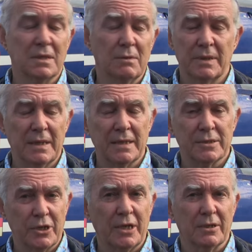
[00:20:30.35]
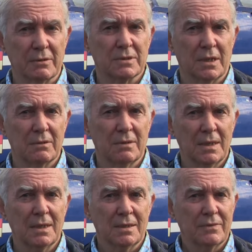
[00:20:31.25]
Nobody there to check you, so
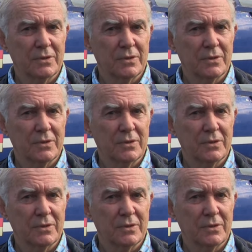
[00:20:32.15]
if